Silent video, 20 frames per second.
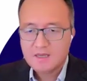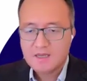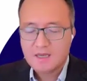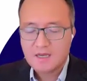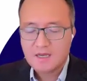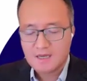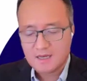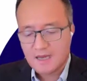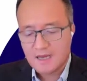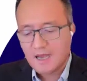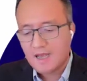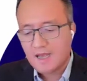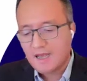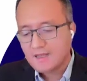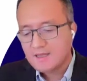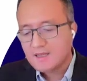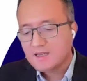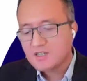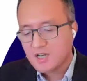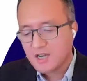I
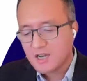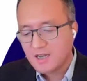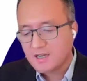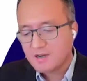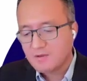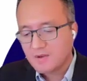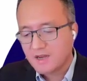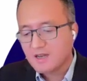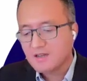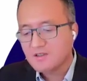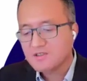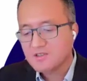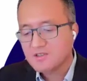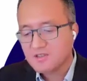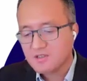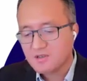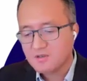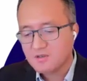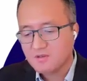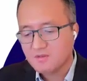think China right now
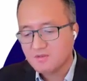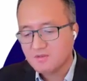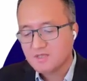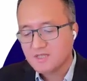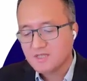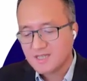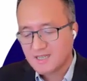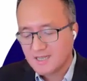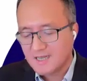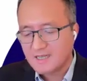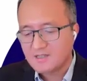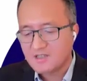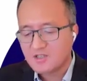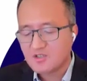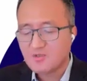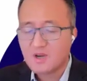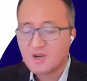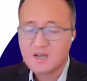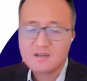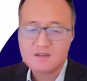still today
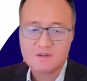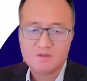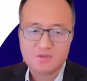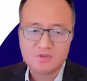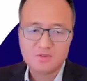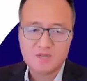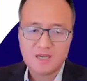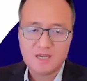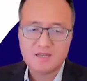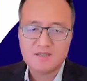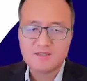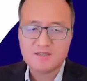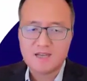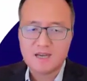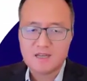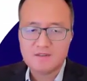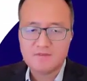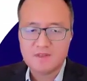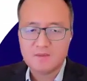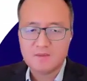struggle to get
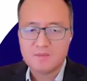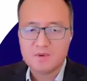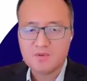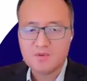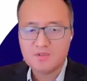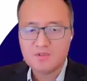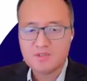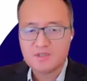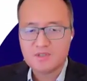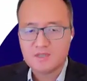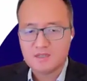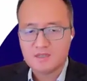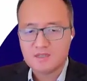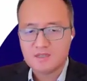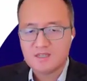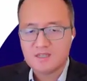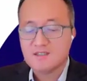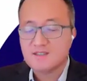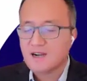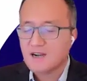some of the most
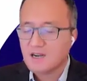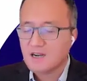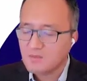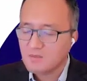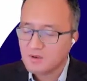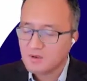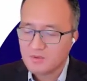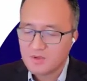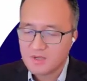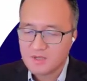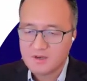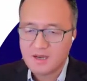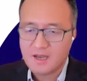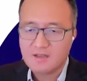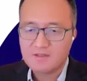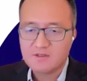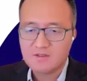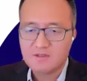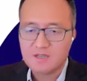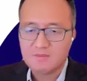desirable
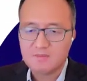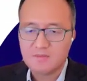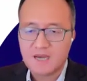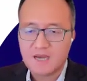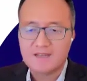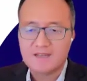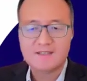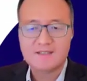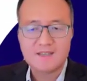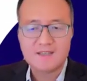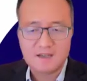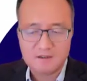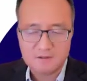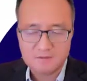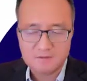radioisotope on scale.